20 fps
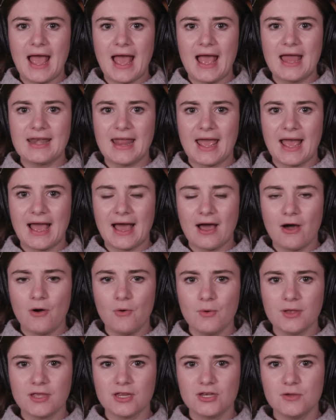And
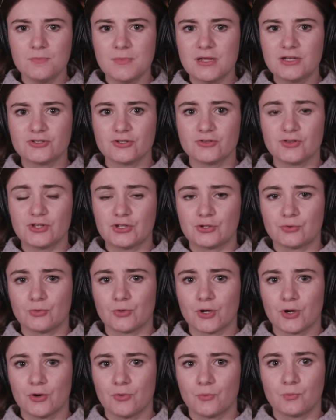how can you make sure that
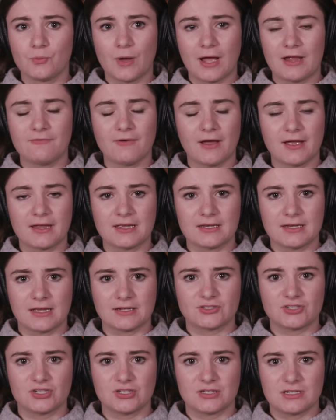your Wi-Fi
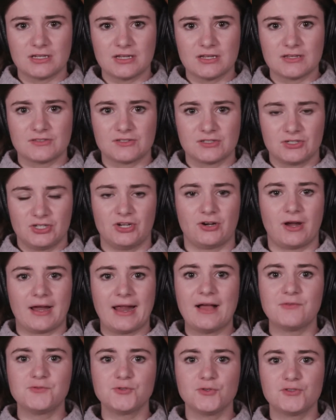connection is secure?
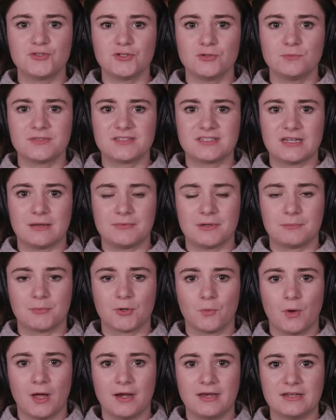I have to assume step
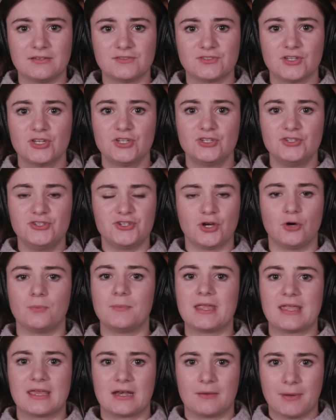number one is
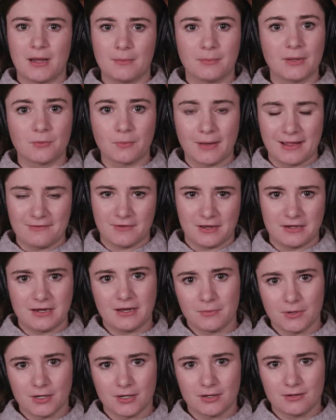don't make it a public Wi-Fi
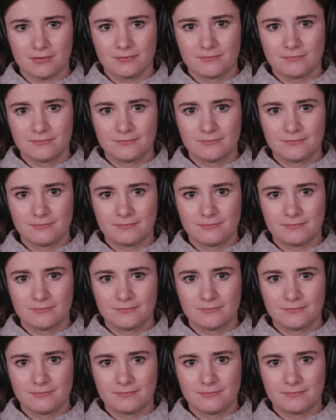network.